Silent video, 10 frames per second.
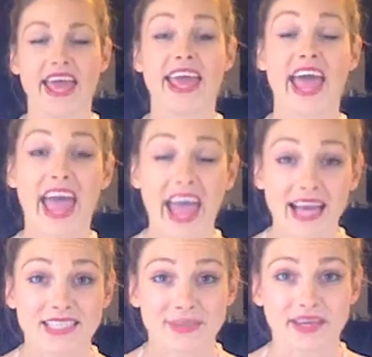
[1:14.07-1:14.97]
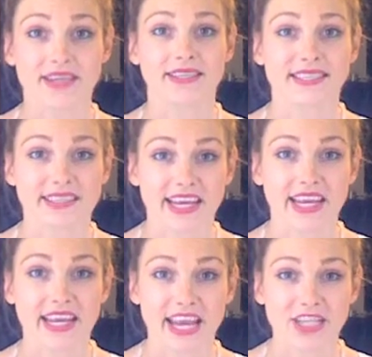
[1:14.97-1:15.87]
It has to be acidic
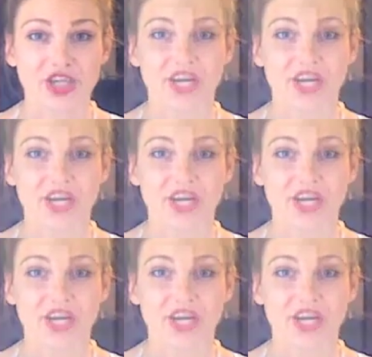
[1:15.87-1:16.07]
in nature